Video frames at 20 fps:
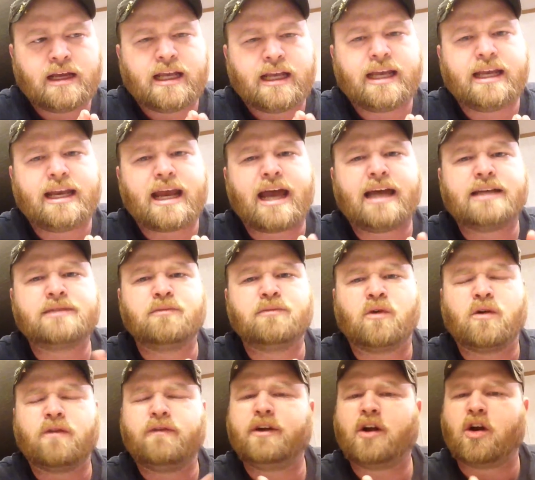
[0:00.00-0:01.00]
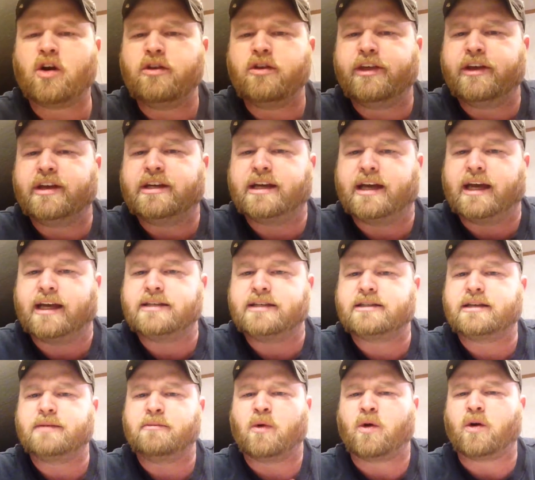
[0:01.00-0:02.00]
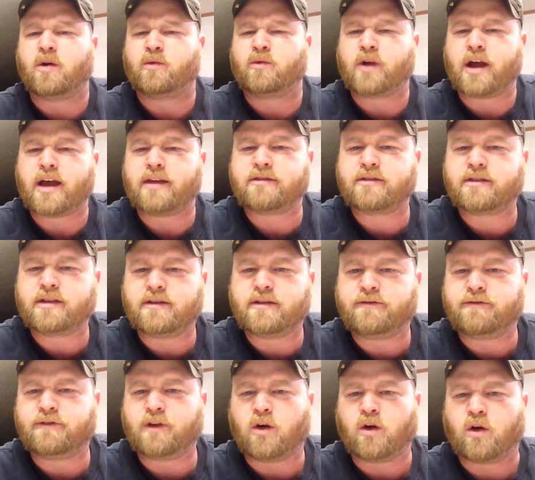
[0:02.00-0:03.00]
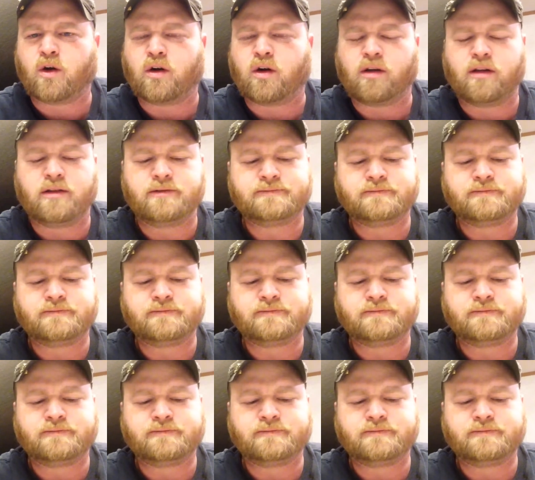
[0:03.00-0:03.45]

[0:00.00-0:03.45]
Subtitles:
it has more of an earthy taste, more rather than floral.